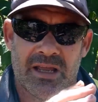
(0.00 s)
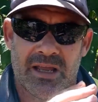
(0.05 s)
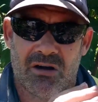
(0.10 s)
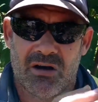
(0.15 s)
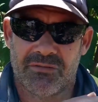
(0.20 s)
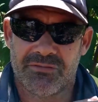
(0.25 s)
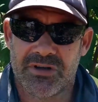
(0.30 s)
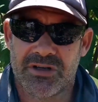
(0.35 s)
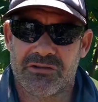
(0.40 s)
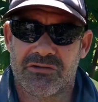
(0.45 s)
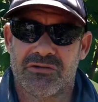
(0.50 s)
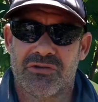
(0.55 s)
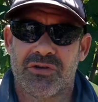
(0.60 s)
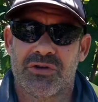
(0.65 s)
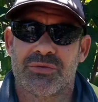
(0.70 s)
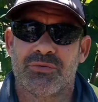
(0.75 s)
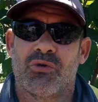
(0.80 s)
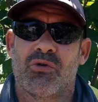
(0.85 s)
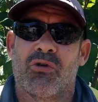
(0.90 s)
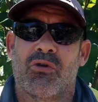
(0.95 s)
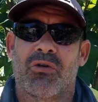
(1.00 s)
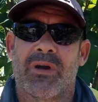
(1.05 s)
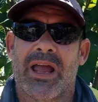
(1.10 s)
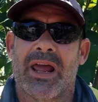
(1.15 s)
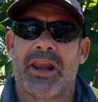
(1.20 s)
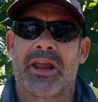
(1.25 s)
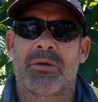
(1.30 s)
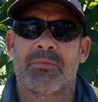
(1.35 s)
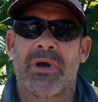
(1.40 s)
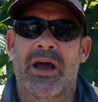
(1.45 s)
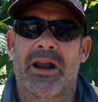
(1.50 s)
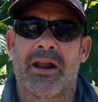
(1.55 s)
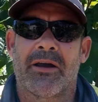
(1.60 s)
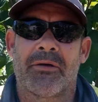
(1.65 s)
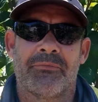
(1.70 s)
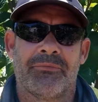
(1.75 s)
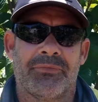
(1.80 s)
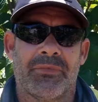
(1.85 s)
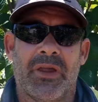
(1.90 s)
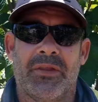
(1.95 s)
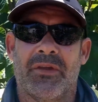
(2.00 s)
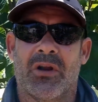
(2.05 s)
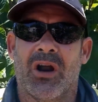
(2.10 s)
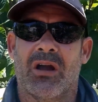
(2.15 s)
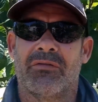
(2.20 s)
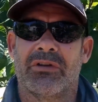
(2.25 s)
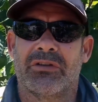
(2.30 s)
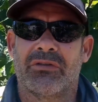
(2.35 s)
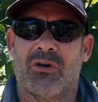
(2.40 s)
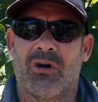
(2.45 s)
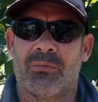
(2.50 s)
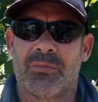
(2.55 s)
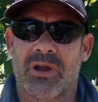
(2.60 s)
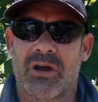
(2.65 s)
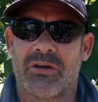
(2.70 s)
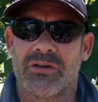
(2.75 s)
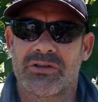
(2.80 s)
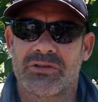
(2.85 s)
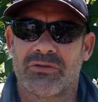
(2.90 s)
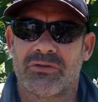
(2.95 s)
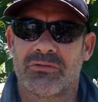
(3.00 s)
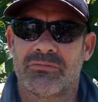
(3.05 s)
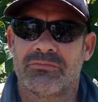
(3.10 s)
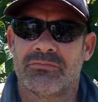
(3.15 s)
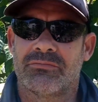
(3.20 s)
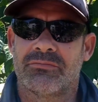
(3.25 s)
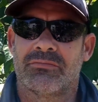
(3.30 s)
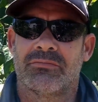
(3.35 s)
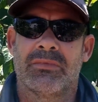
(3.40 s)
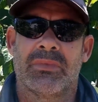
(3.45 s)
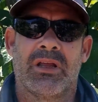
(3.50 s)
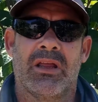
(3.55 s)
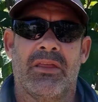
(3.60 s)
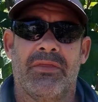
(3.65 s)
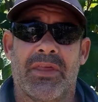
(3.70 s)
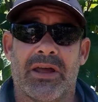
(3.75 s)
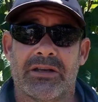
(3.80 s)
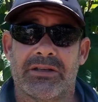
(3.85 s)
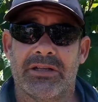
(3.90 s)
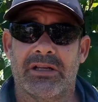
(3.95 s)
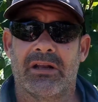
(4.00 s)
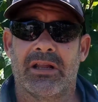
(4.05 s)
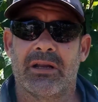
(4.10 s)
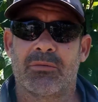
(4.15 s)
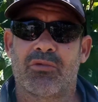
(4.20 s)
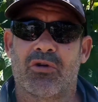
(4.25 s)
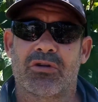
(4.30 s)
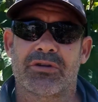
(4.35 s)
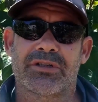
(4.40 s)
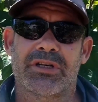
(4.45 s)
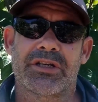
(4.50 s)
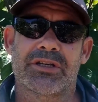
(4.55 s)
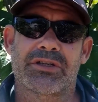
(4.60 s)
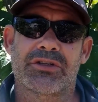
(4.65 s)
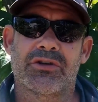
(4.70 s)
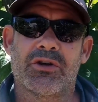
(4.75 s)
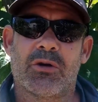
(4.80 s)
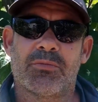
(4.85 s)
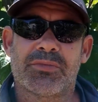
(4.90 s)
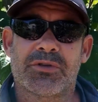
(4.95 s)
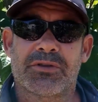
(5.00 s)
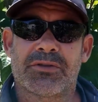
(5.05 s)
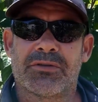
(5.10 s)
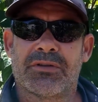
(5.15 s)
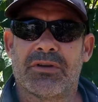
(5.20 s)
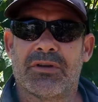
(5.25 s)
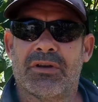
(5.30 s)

I have to introduce more organic matter, and then over time goes on, that tilling process stops